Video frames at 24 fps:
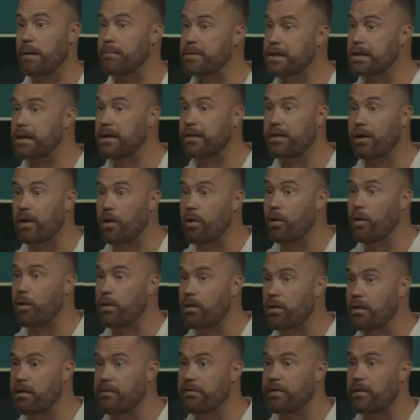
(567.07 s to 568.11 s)
And I'm sitting there
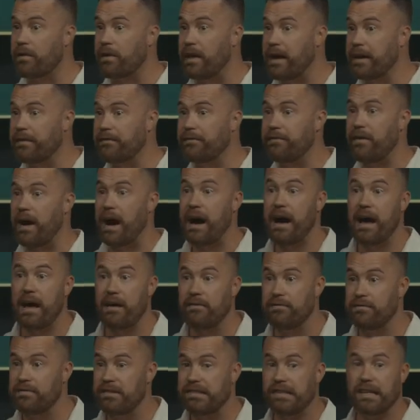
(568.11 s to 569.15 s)
ordering for like
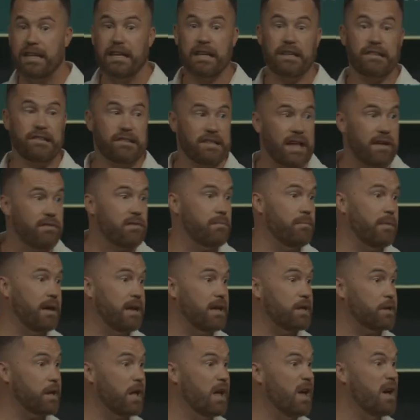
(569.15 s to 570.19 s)
5, 6, 7
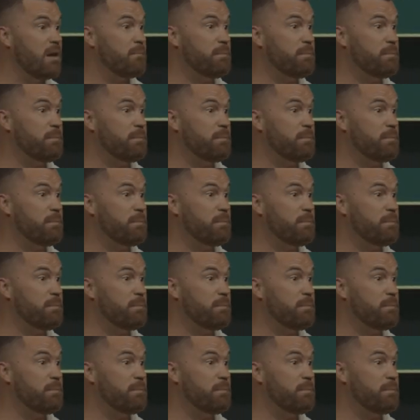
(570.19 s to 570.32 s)
minutes.